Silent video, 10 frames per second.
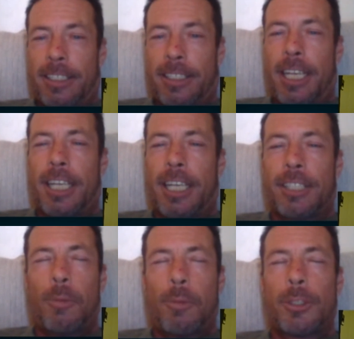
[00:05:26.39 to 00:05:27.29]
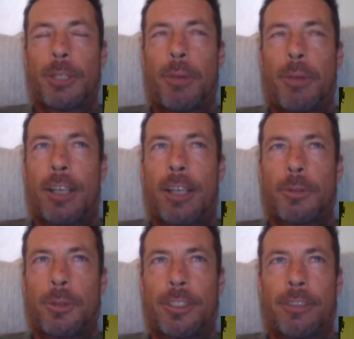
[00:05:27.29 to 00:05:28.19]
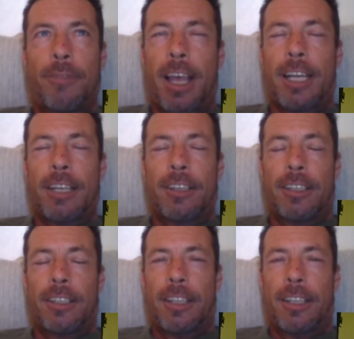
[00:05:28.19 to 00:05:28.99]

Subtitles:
Seeded is almost impossible to find